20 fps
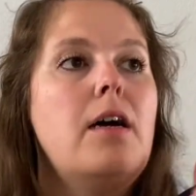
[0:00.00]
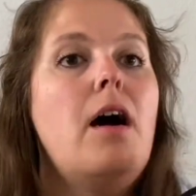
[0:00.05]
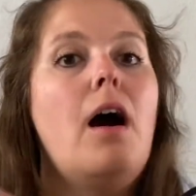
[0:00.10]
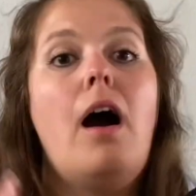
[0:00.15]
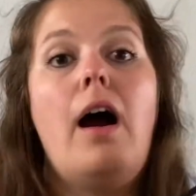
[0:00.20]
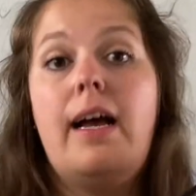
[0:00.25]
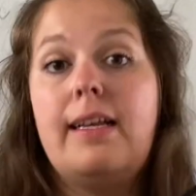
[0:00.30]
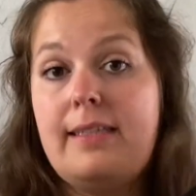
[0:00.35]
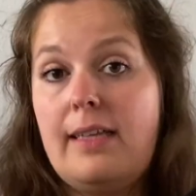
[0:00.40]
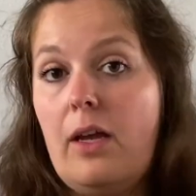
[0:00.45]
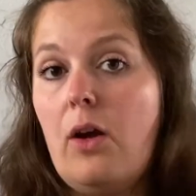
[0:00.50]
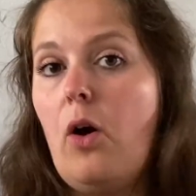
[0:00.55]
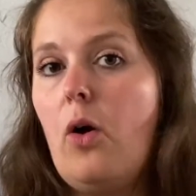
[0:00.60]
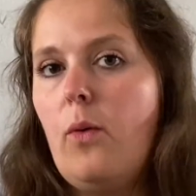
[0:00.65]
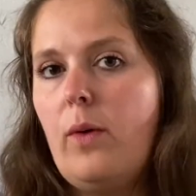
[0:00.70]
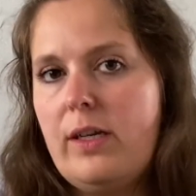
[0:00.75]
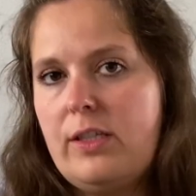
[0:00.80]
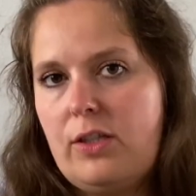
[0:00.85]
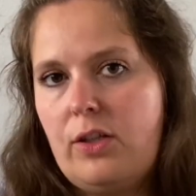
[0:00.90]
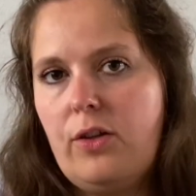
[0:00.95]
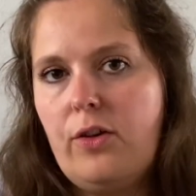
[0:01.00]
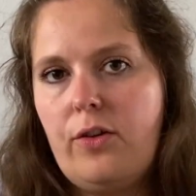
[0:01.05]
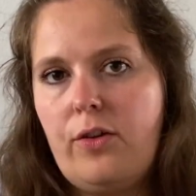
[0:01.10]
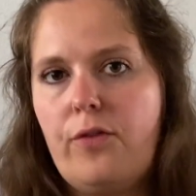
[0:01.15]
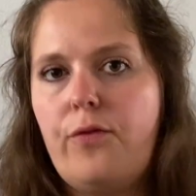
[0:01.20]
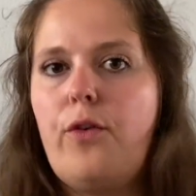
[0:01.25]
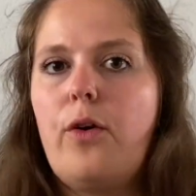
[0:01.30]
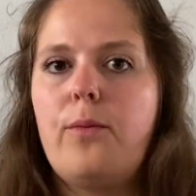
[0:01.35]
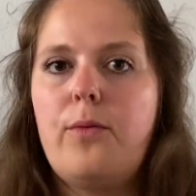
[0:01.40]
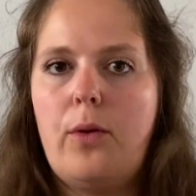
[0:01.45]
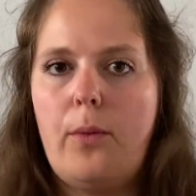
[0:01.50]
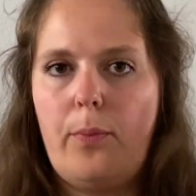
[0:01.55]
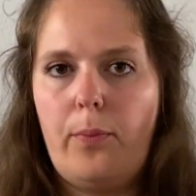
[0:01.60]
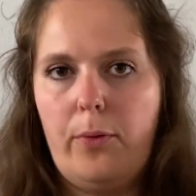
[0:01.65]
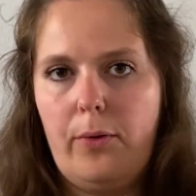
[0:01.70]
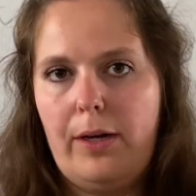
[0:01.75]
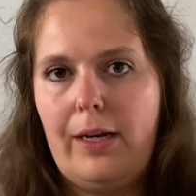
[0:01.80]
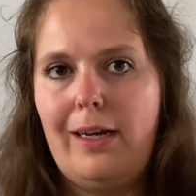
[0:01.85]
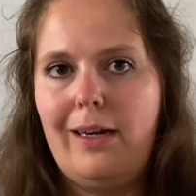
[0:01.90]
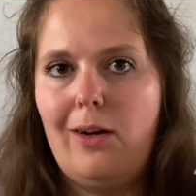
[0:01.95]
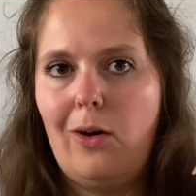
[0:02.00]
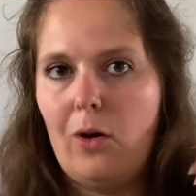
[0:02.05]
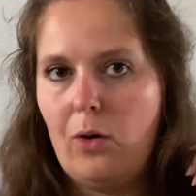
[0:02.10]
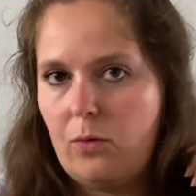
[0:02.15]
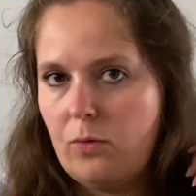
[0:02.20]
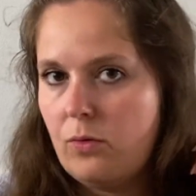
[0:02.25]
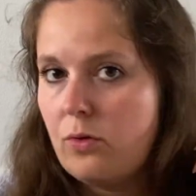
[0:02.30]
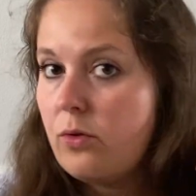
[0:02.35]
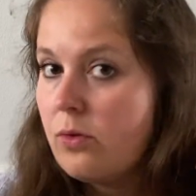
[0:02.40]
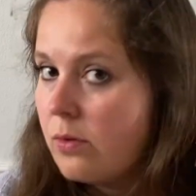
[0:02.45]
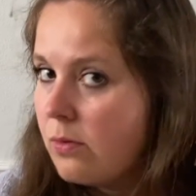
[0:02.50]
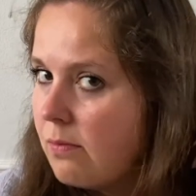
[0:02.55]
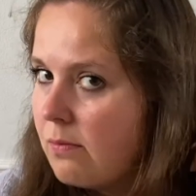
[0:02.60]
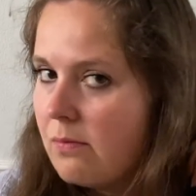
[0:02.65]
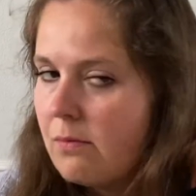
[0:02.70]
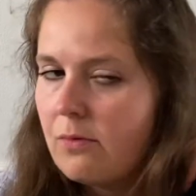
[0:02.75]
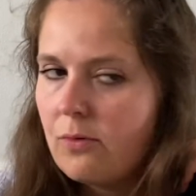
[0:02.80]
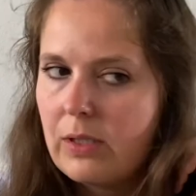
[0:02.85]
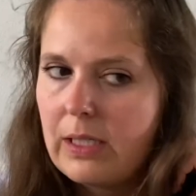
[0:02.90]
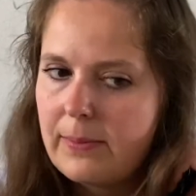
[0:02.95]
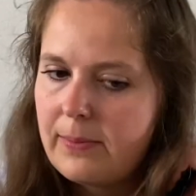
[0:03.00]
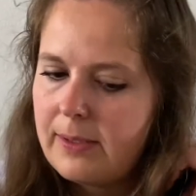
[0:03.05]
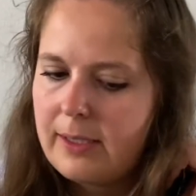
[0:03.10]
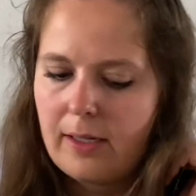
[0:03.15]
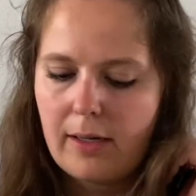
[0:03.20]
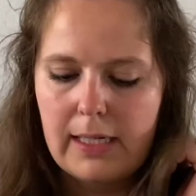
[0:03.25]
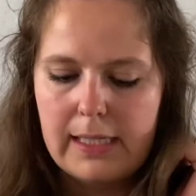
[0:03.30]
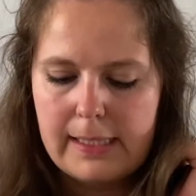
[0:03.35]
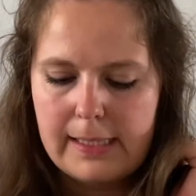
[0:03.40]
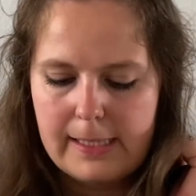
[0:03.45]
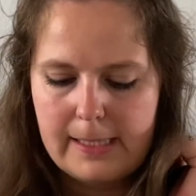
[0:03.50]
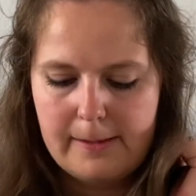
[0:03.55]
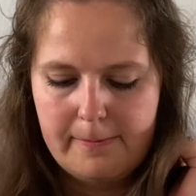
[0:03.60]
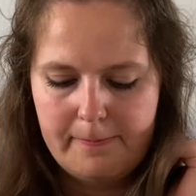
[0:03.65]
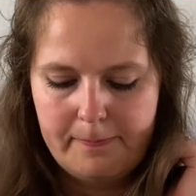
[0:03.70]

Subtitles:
as I always look from the pre-owned websites,